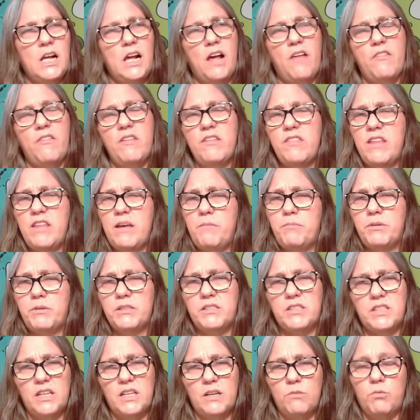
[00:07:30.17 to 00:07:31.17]
And then they
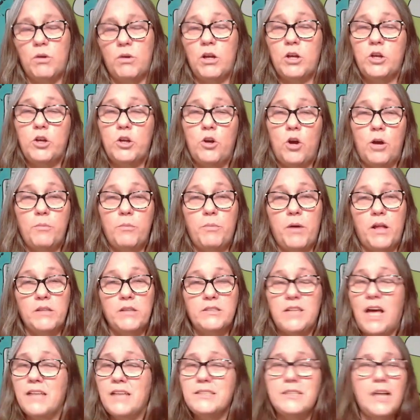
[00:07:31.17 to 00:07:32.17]
proceed, well, you know, our
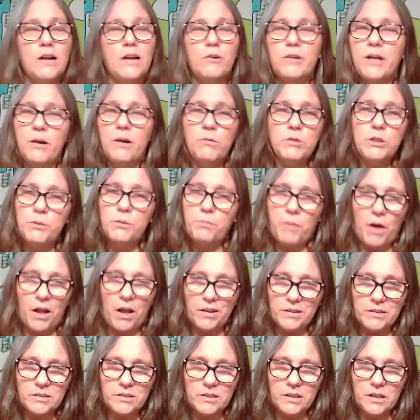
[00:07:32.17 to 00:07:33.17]
policy. I said, I don't care what your
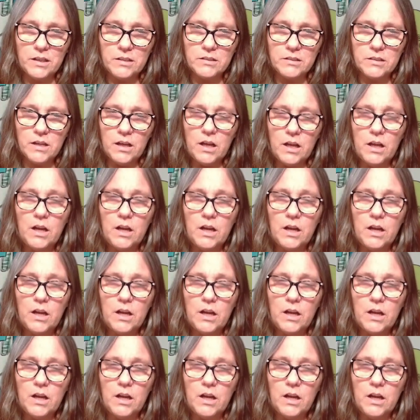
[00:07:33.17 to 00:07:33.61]
policy is.